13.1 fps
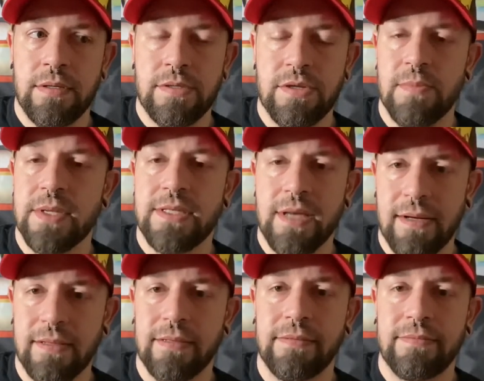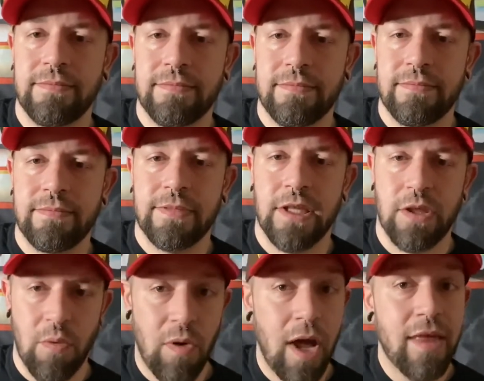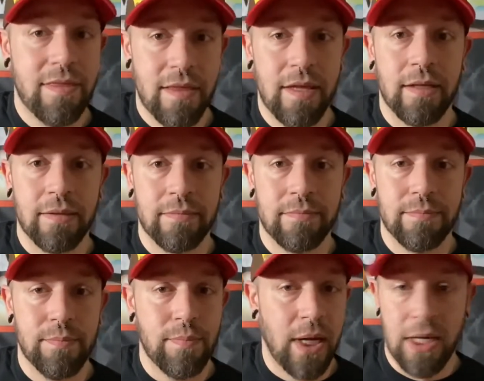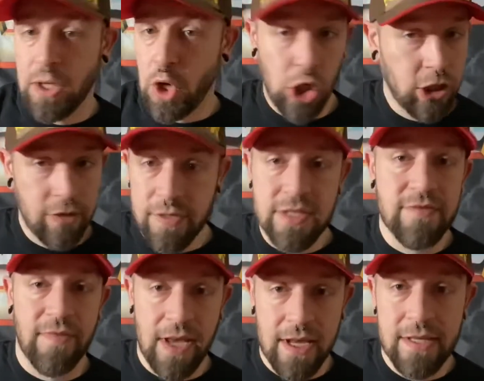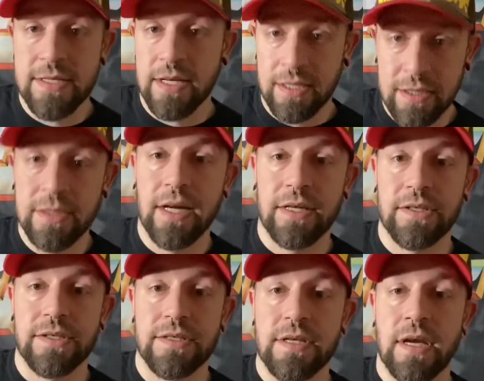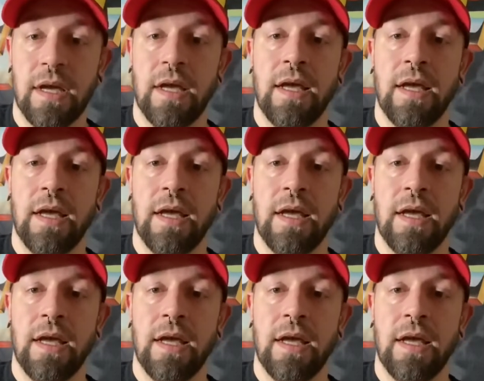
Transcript: So Mattel did the right thing by all of us fans and collectors